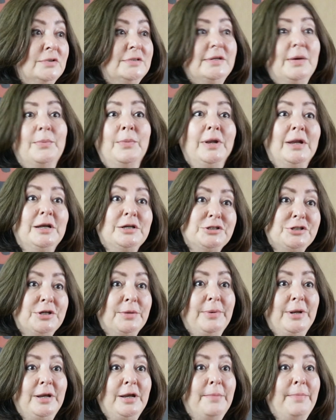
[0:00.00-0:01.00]
with someone like
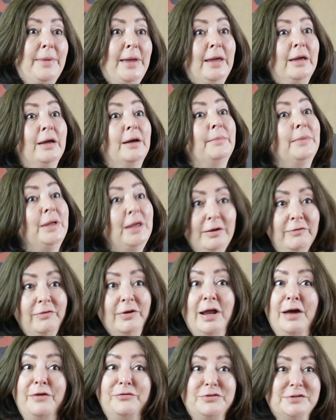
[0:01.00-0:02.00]
Shamima Begum,
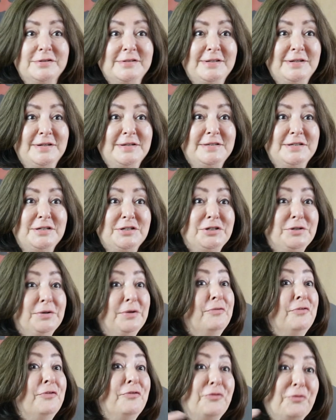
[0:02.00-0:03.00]
even after
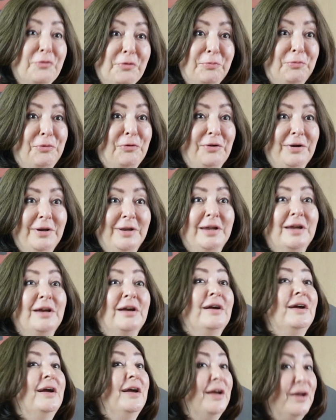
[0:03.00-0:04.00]
citizenship, even if you were born
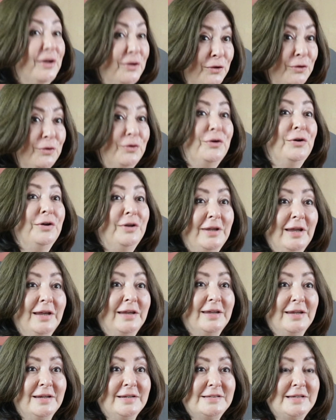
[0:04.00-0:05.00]
here, you could
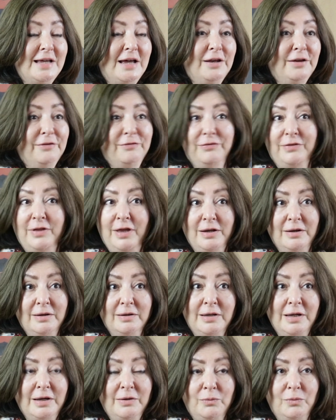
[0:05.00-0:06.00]
get kicked out if
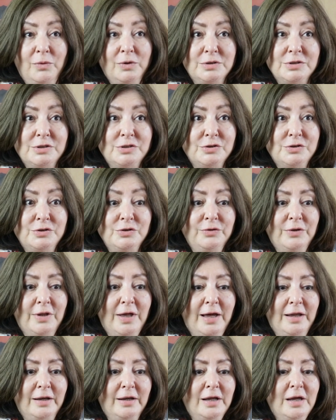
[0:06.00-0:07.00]
they, they want to
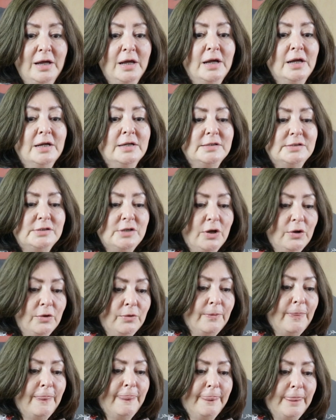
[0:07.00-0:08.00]
do that.
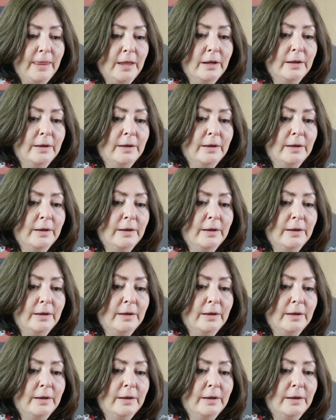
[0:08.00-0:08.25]
So